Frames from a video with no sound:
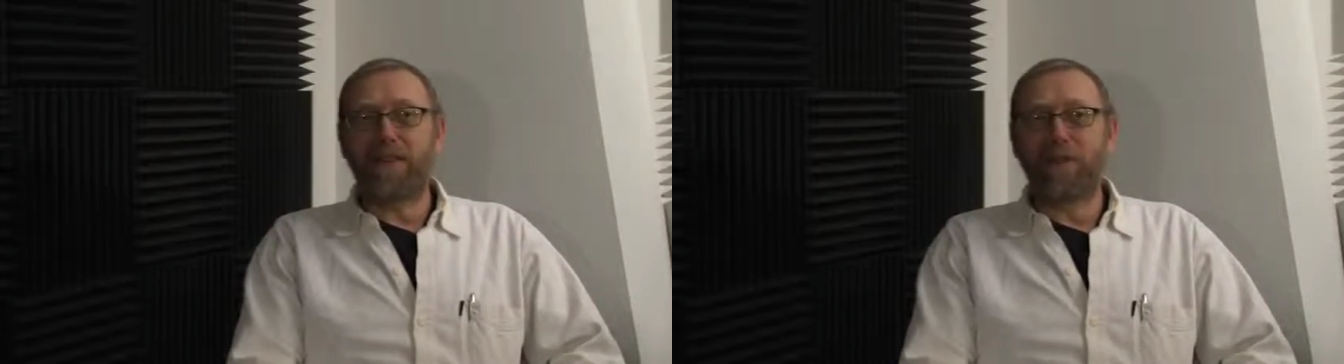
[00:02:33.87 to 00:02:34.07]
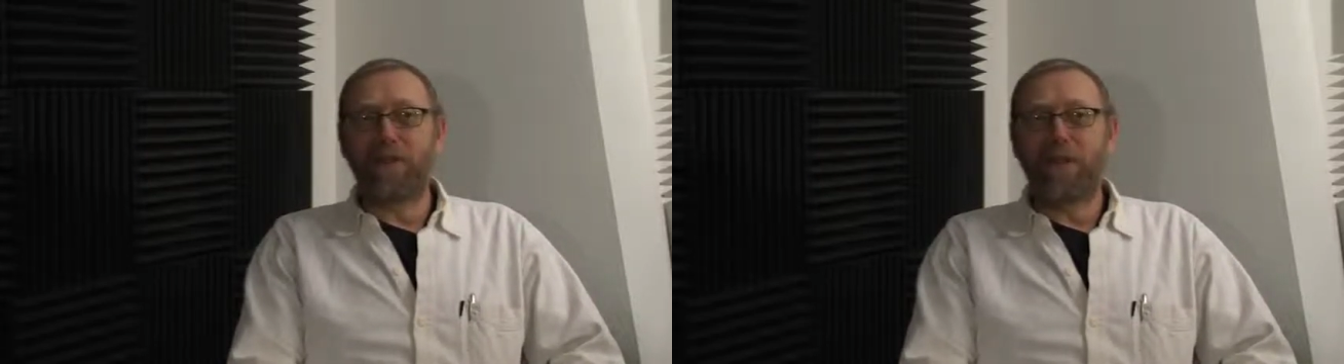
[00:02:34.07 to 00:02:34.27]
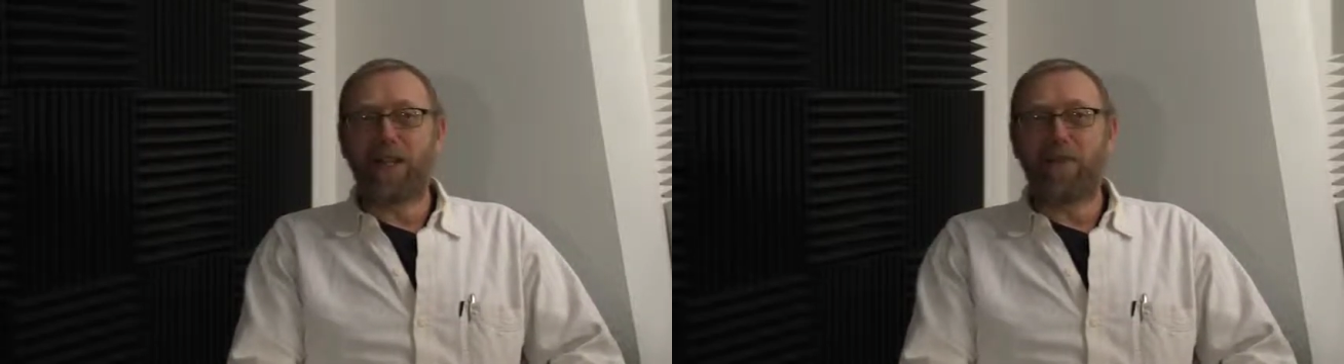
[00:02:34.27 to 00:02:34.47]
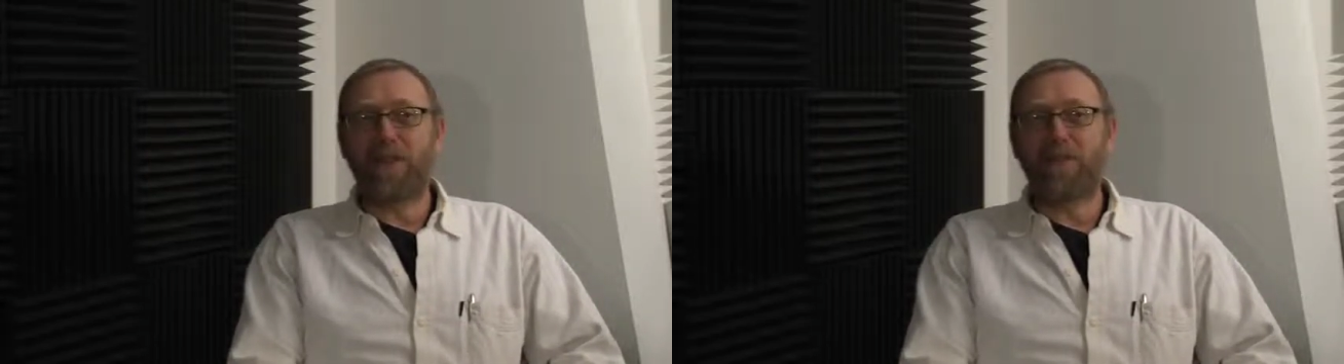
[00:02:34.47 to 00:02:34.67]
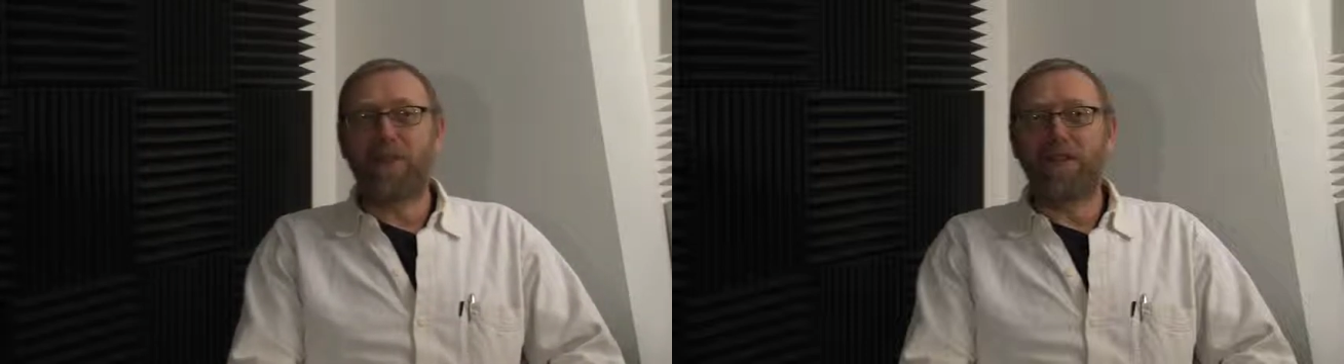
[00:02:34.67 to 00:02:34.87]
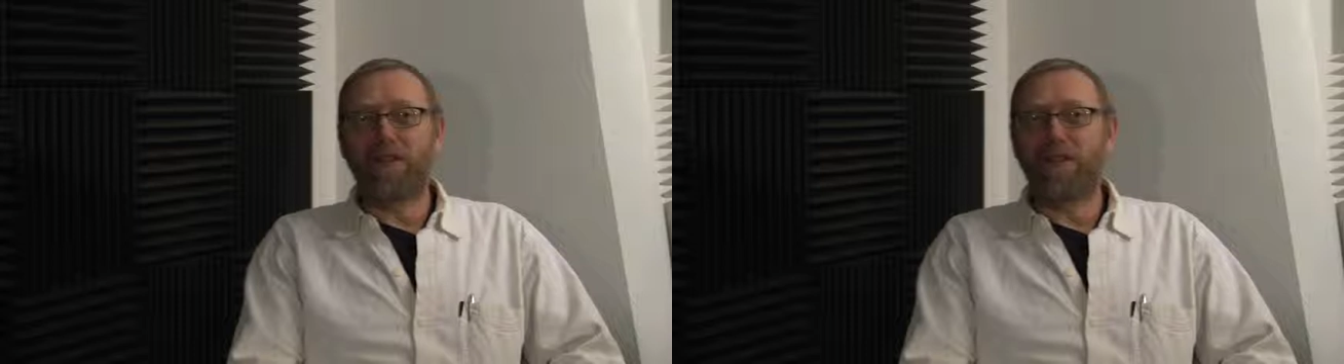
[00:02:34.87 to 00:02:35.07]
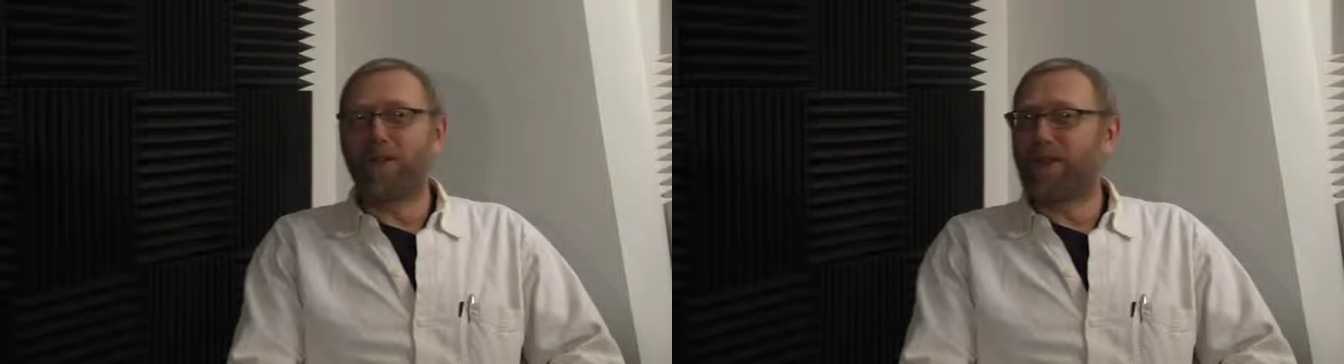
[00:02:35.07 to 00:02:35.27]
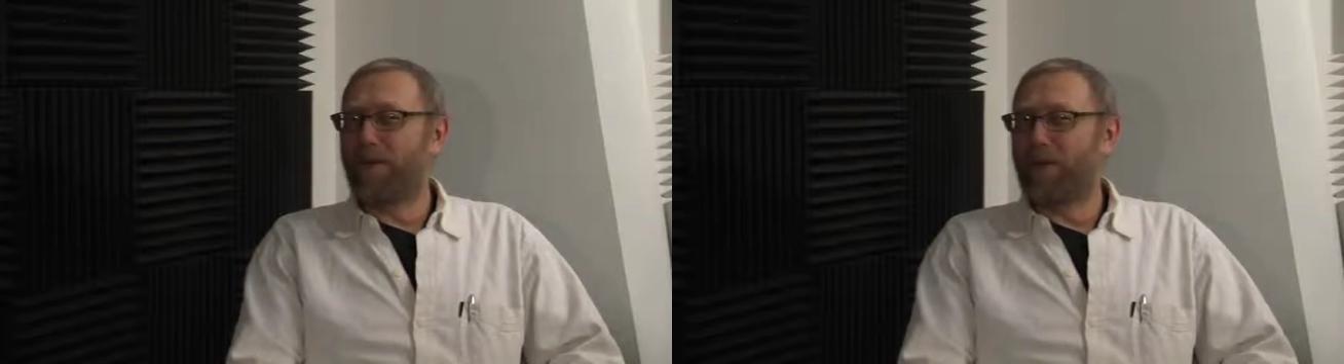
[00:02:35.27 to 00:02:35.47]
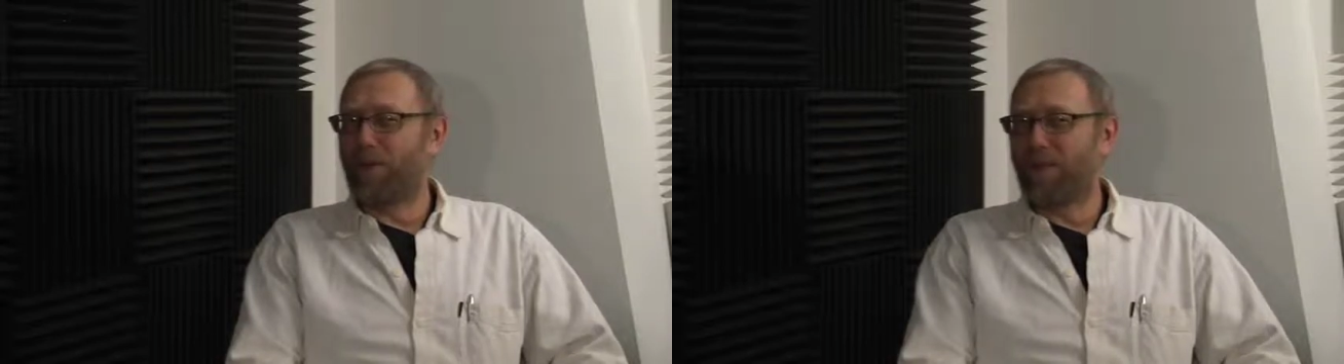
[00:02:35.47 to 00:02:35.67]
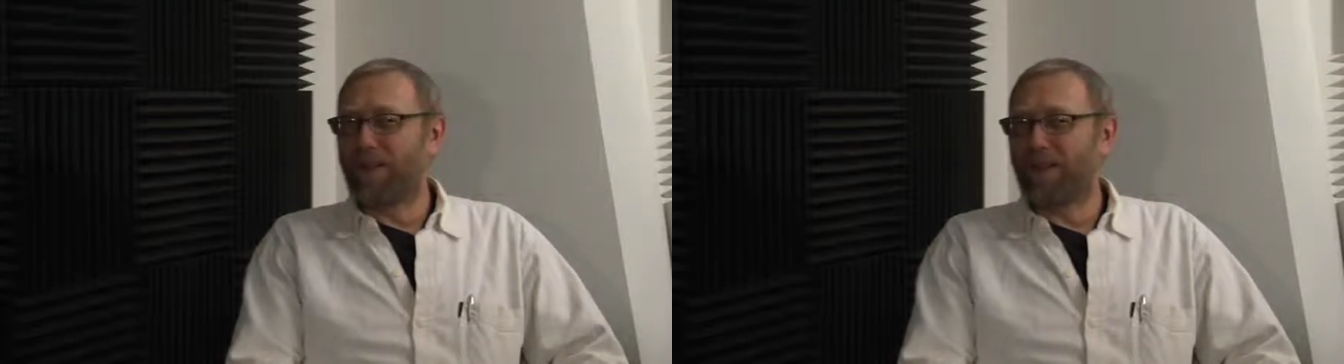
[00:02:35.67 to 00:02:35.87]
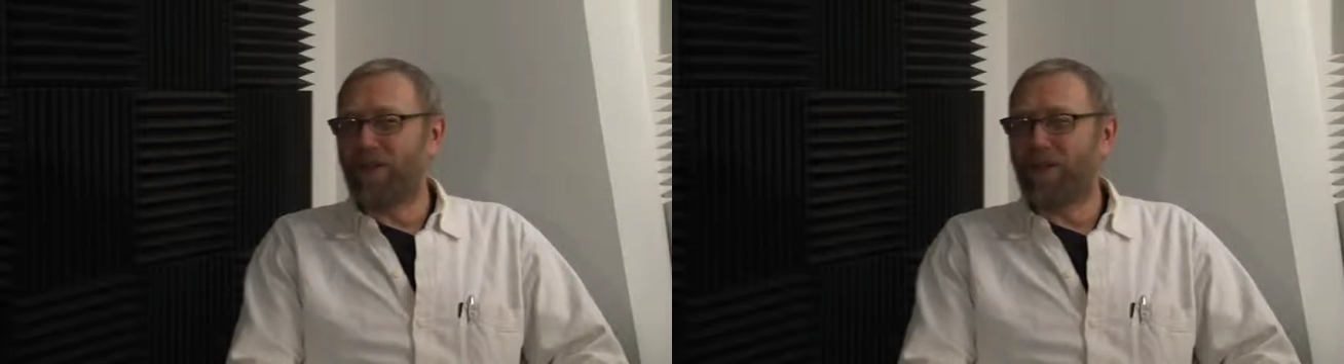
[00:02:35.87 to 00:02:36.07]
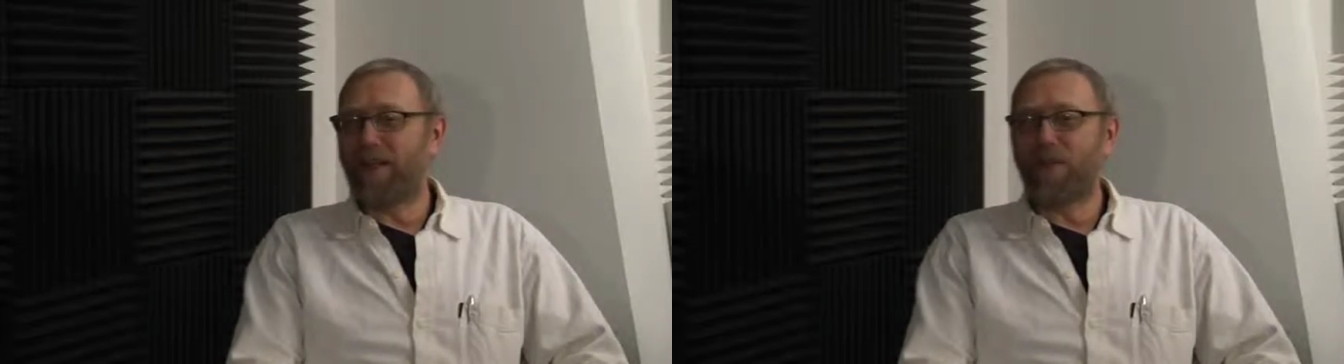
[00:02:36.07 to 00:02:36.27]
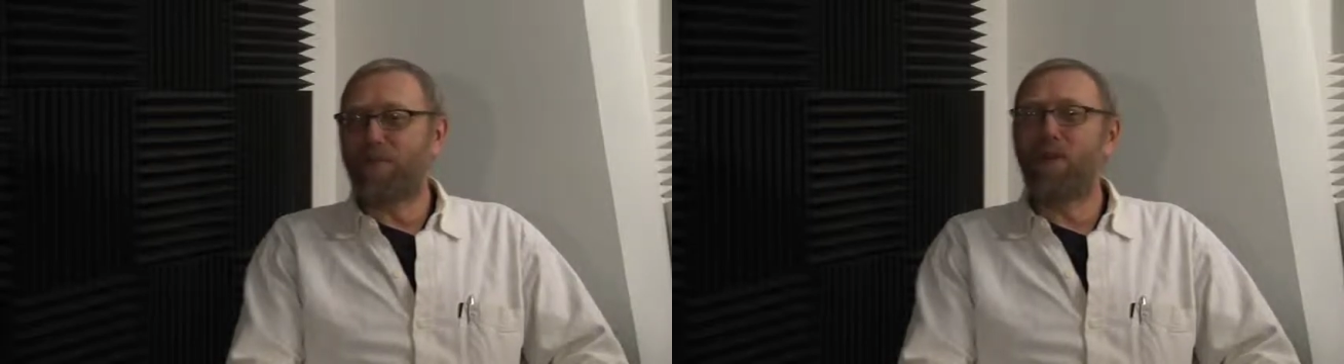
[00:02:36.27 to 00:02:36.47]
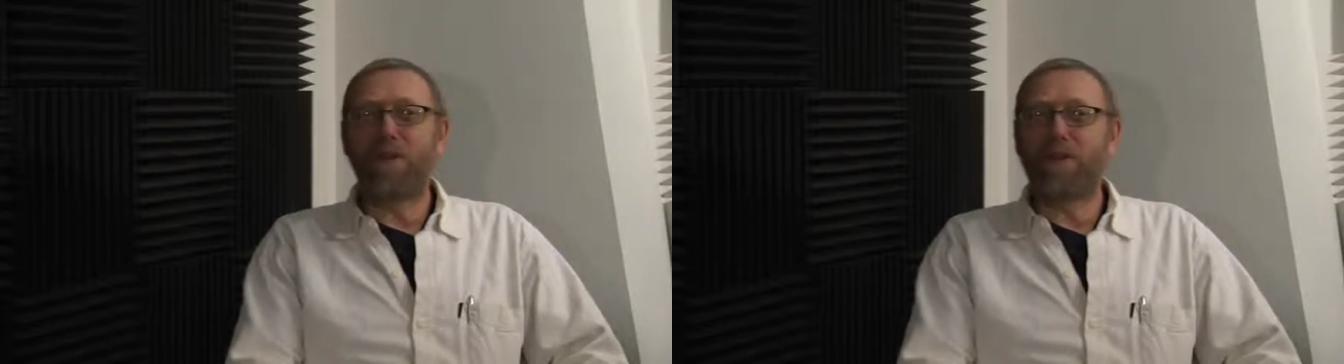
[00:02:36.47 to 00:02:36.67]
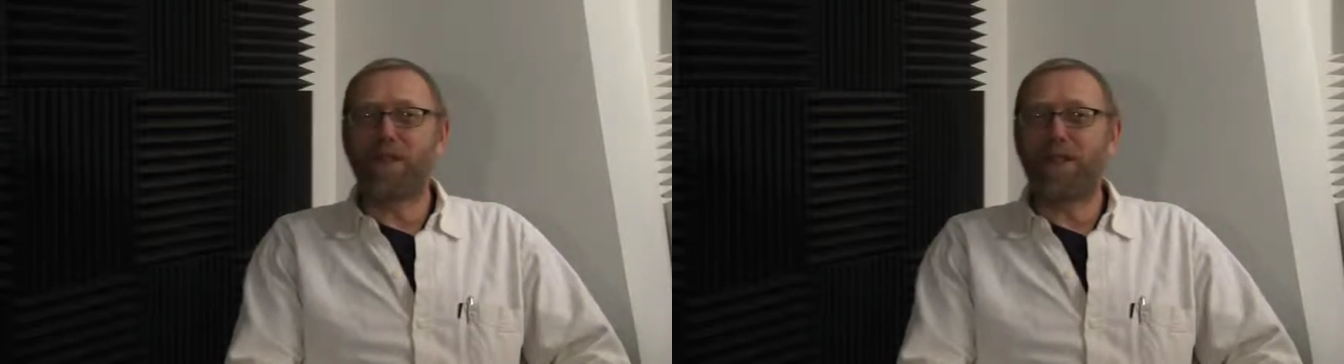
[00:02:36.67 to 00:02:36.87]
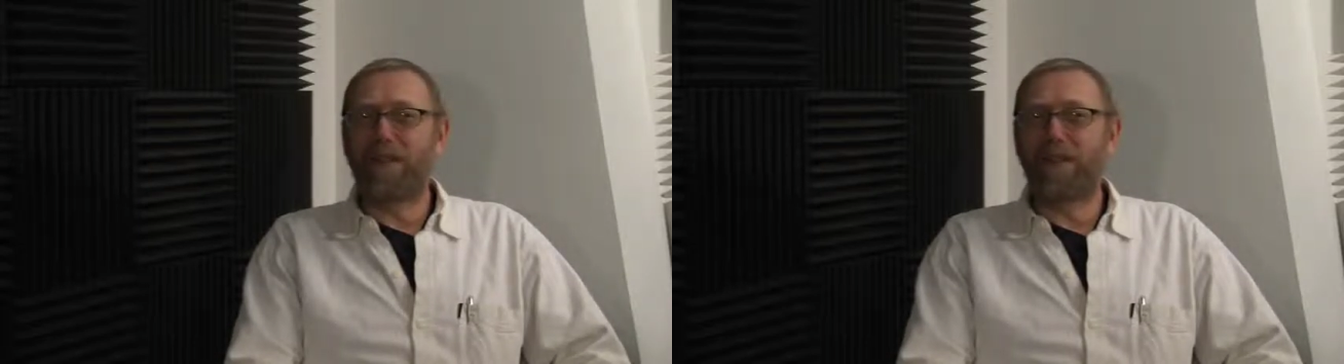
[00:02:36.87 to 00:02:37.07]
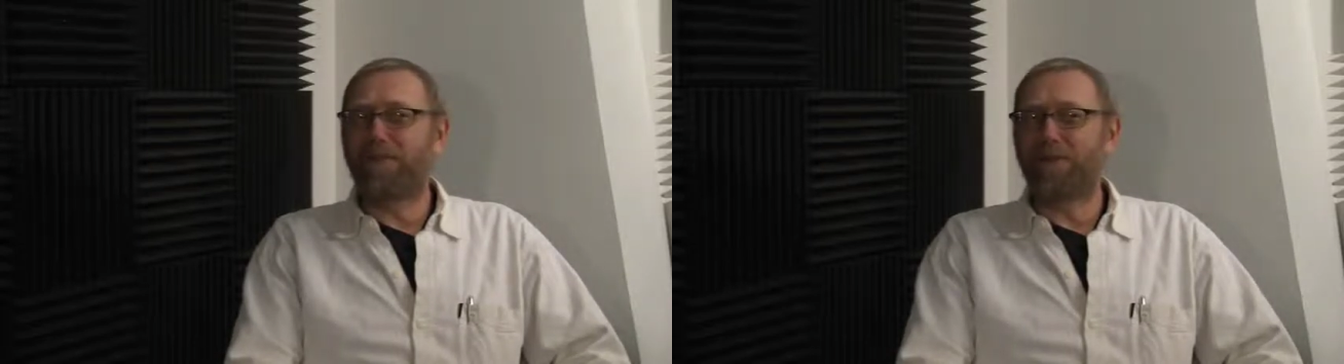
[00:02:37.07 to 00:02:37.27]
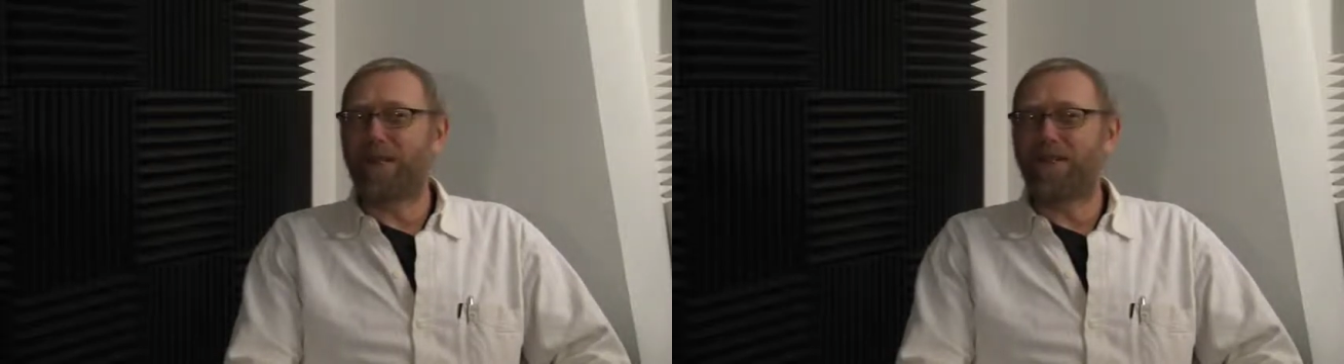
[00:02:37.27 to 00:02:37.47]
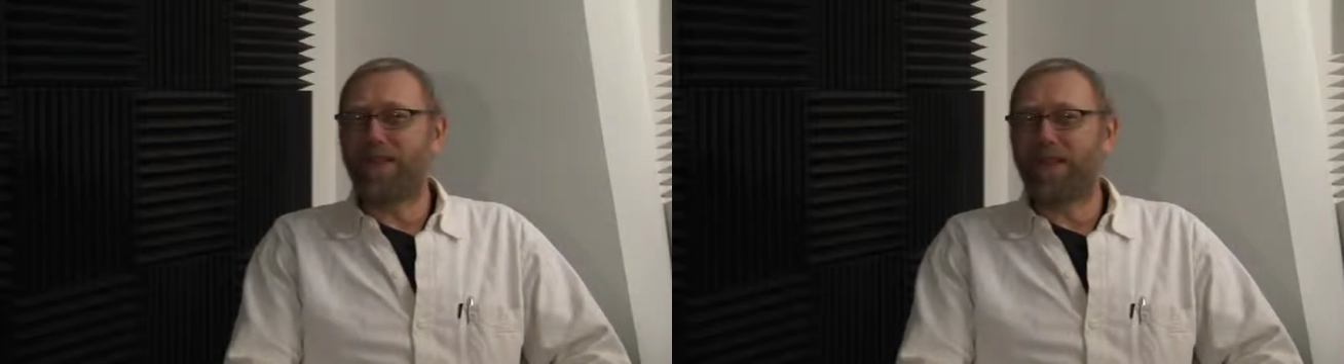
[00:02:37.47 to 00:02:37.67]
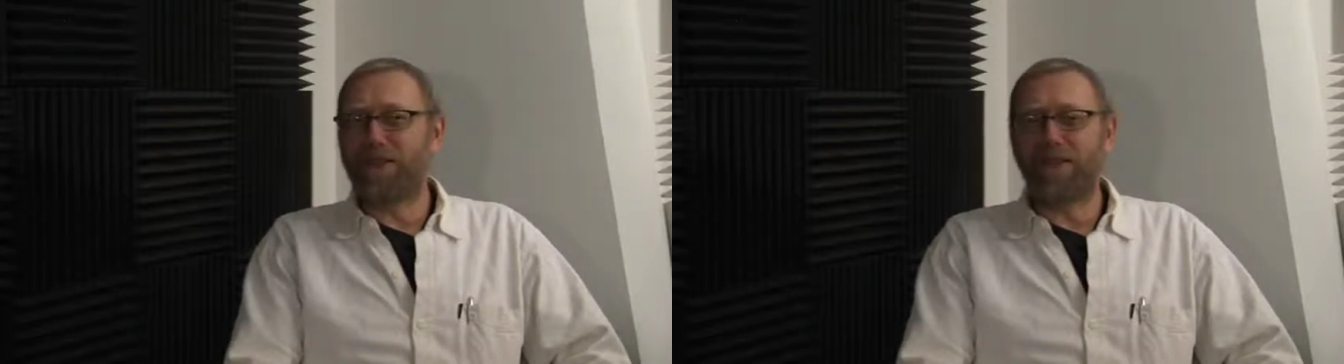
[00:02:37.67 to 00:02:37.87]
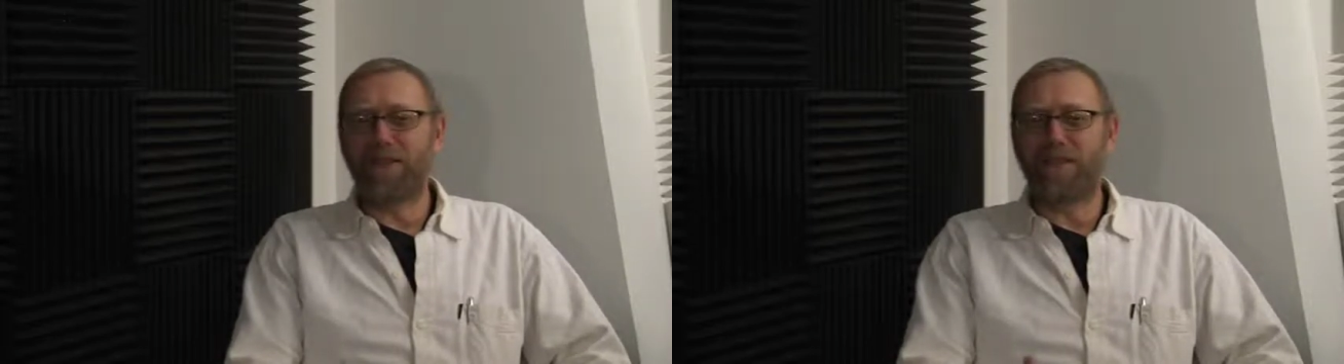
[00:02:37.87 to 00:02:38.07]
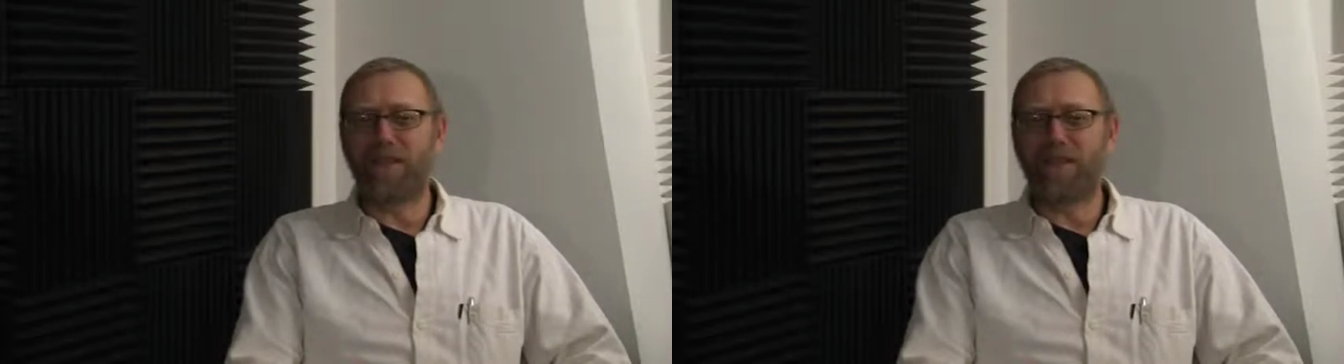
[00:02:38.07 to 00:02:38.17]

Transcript: If you would ask me 3 years ago if I'd be working on Chinese poetry translations,